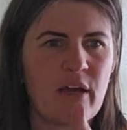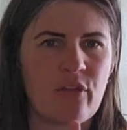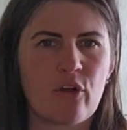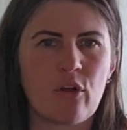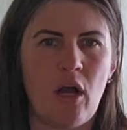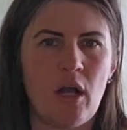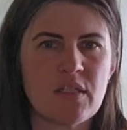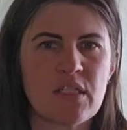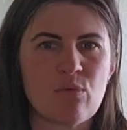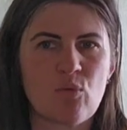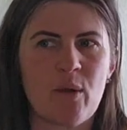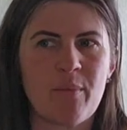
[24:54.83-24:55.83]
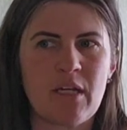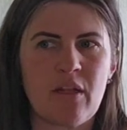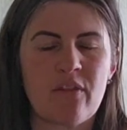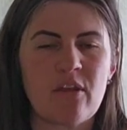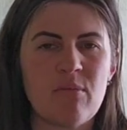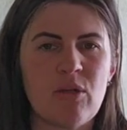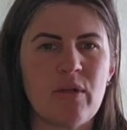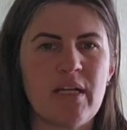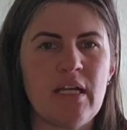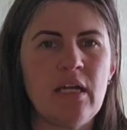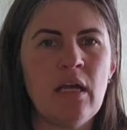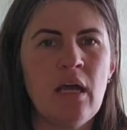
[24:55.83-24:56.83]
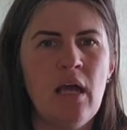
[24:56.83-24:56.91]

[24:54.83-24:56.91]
other awesome women in the community.